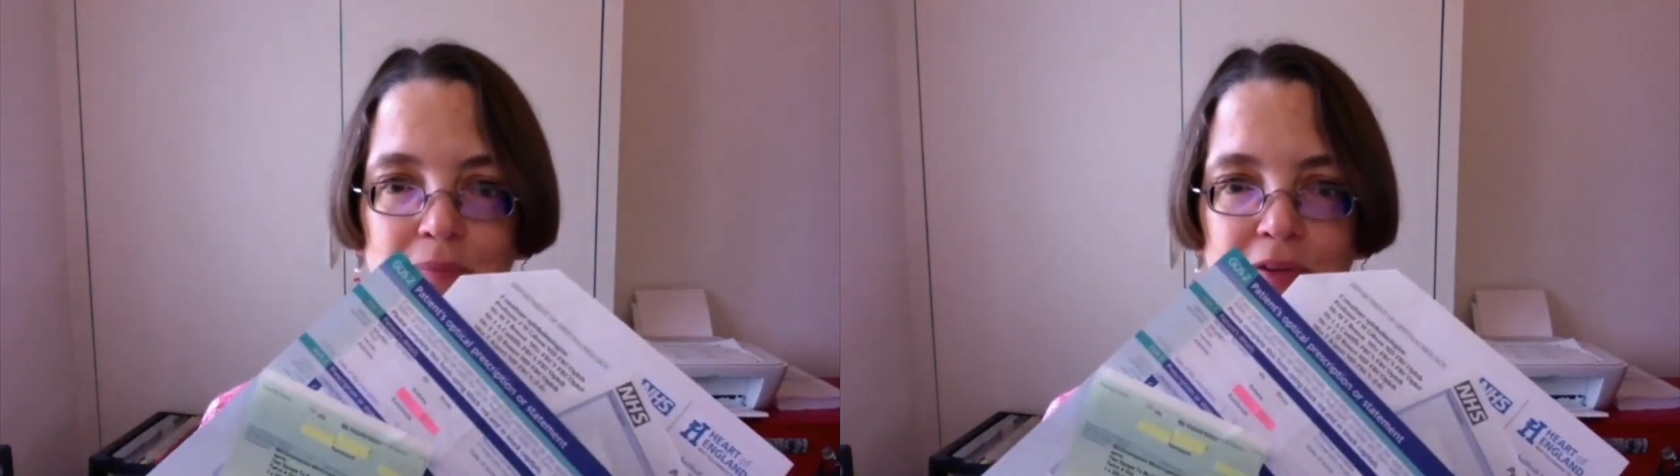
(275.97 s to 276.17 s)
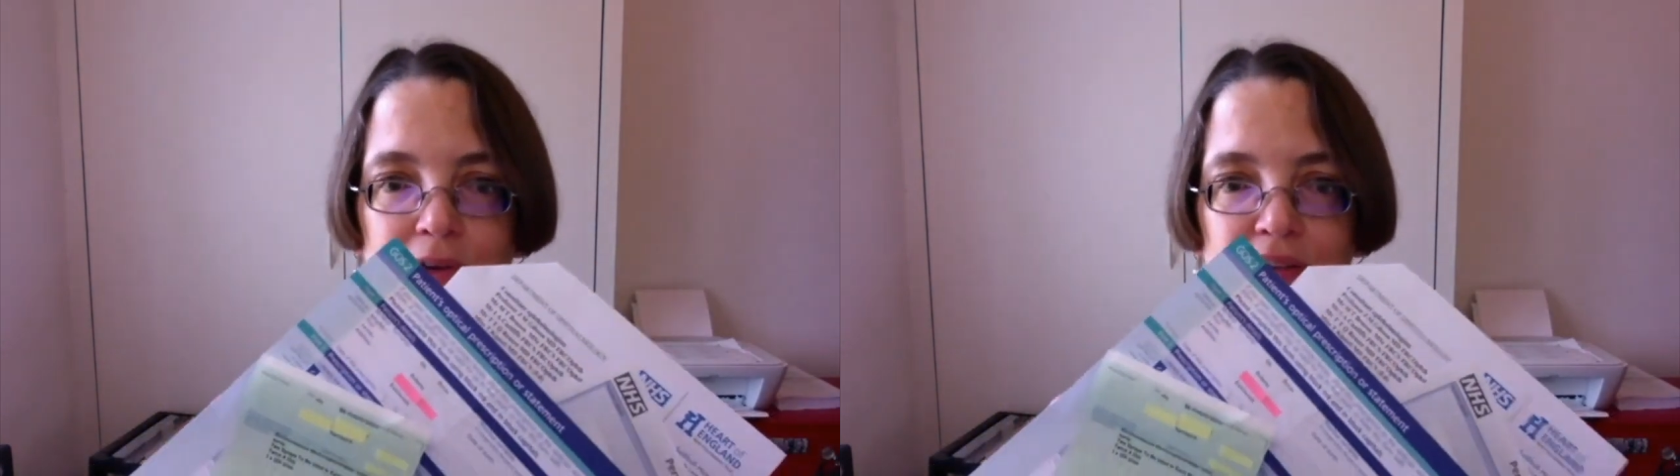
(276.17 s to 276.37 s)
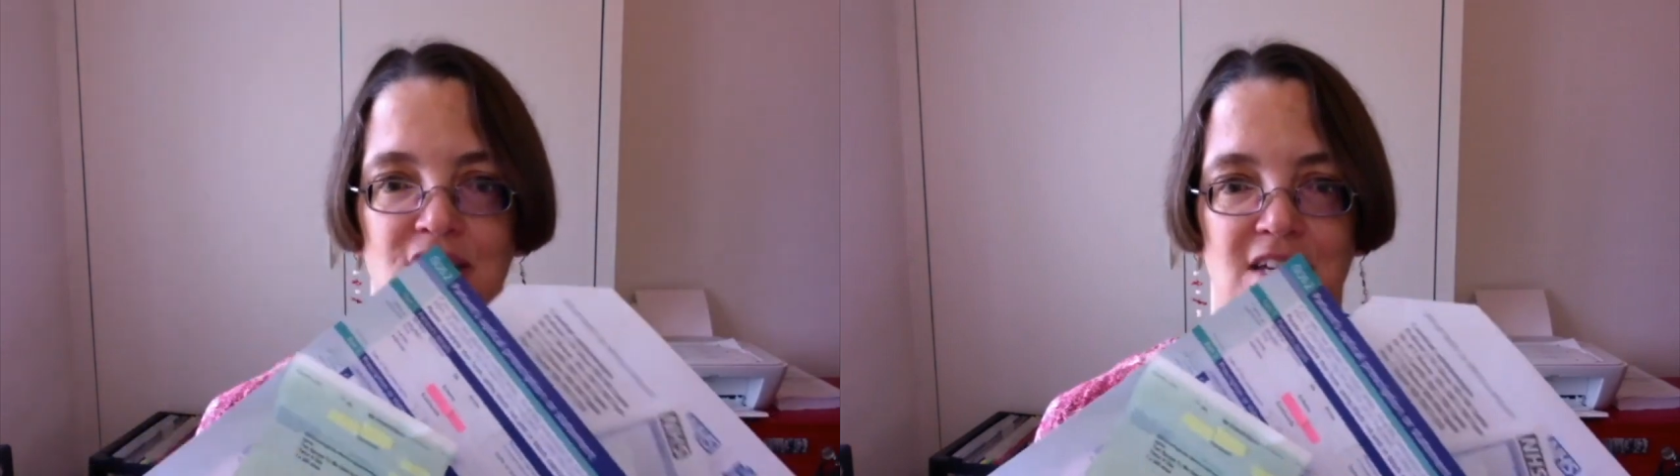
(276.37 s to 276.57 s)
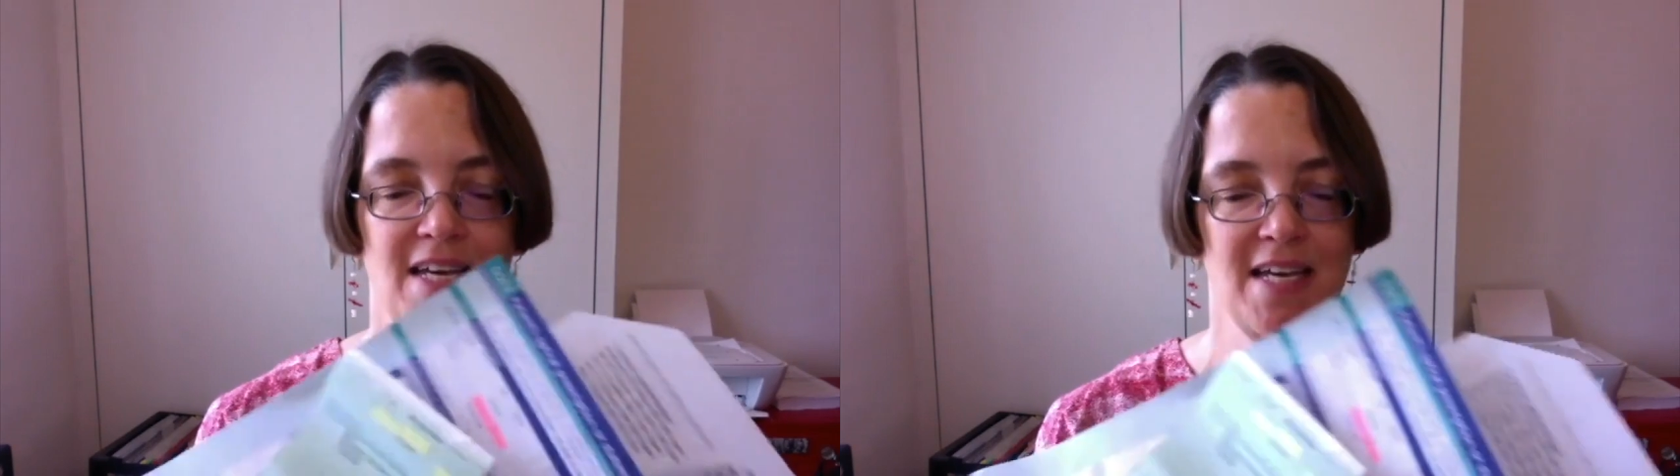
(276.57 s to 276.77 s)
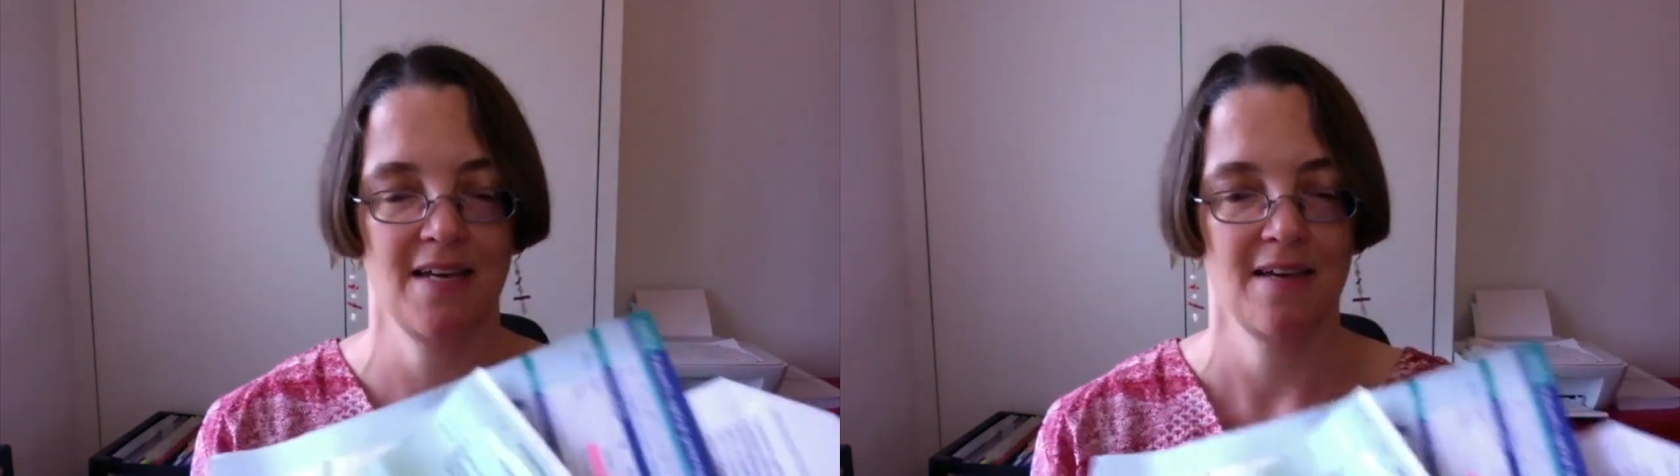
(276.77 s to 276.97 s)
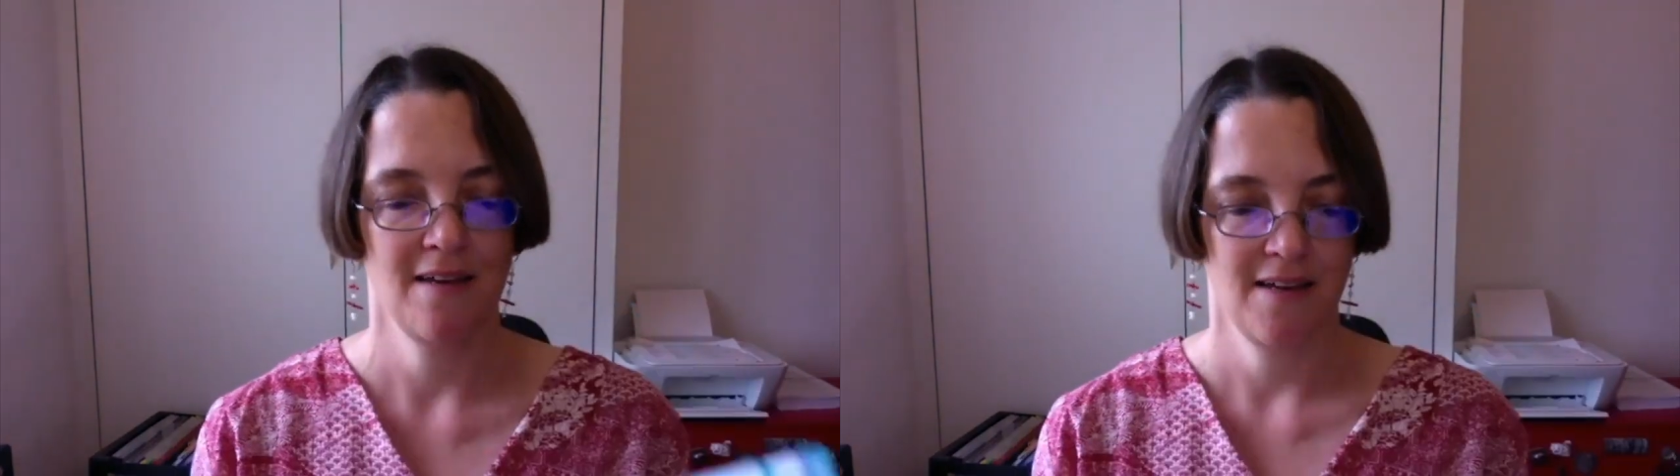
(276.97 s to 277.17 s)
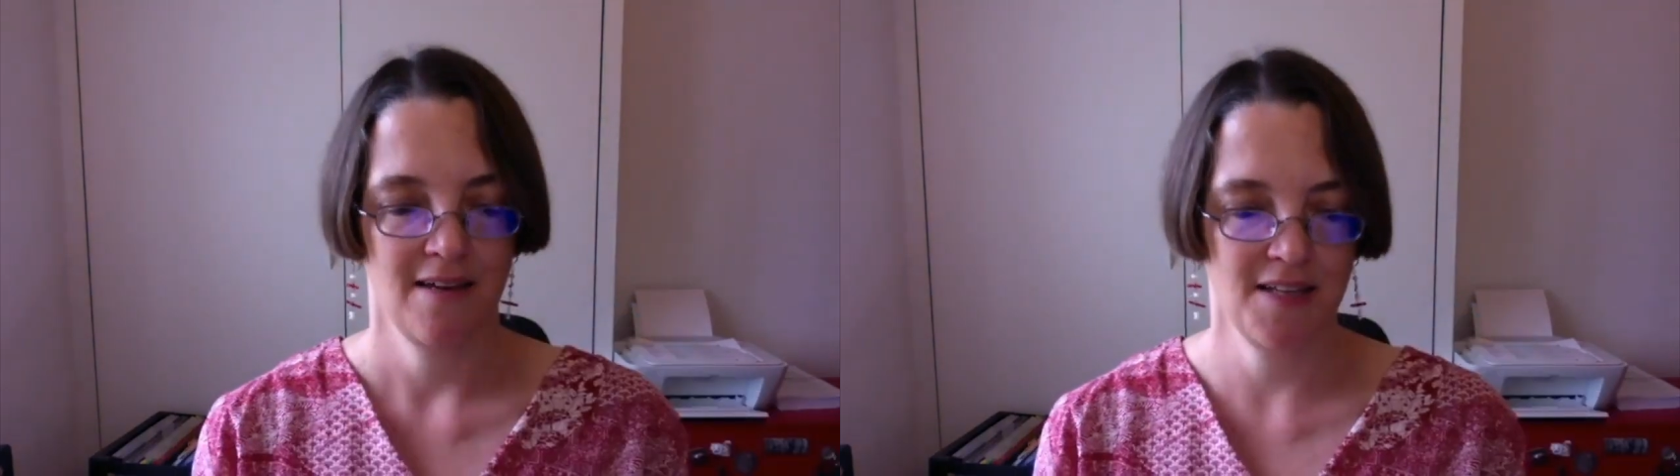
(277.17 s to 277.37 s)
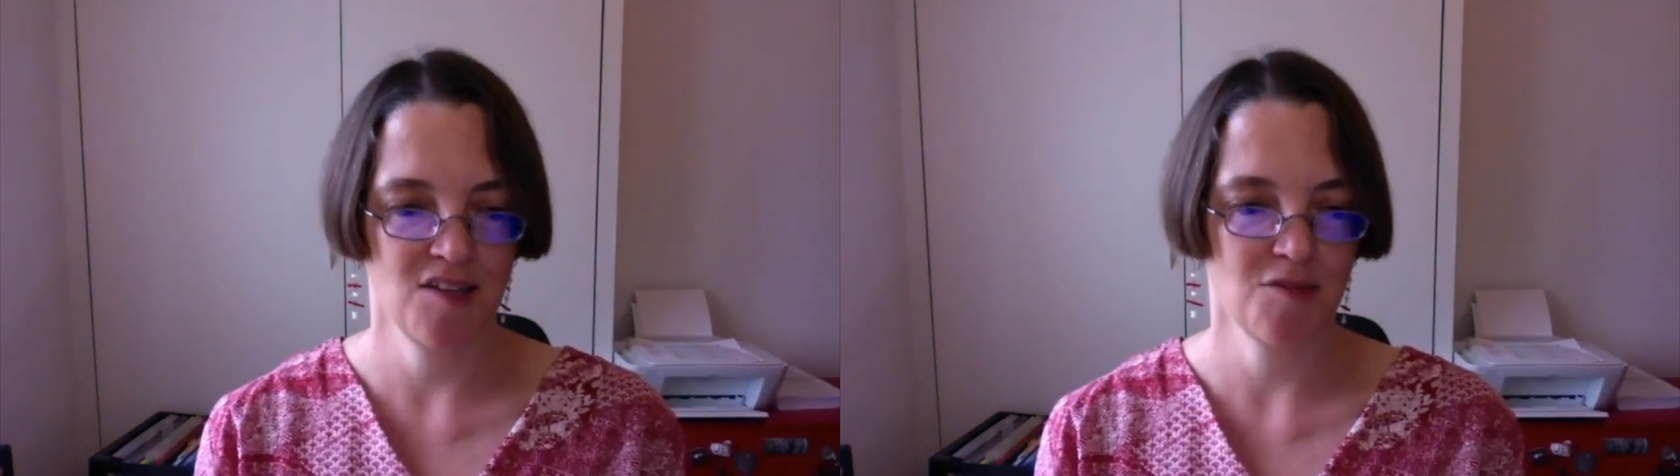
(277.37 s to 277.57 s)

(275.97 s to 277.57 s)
You'll see in this